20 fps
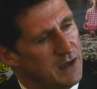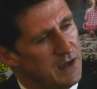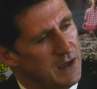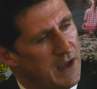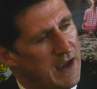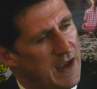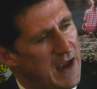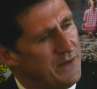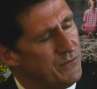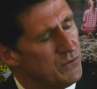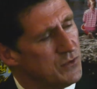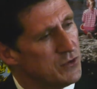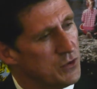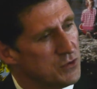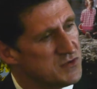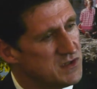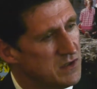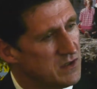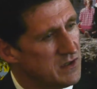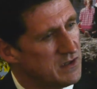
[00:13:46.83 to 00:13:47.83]
everyone knows,
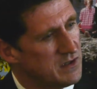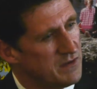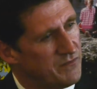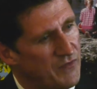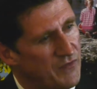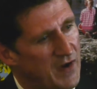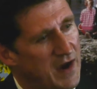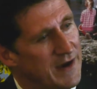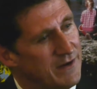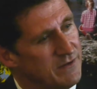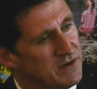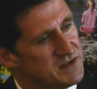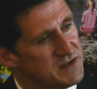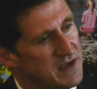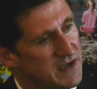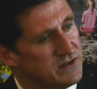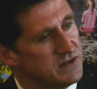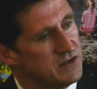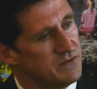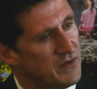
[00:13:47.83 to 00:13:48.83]
look at the virus,
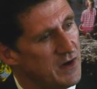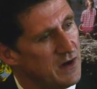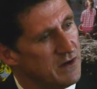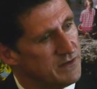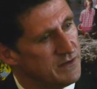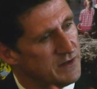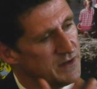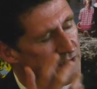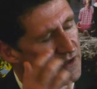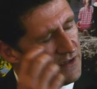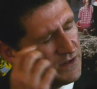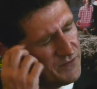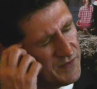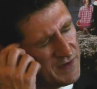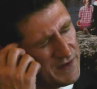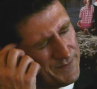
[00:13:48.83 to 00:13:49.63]
the kind of,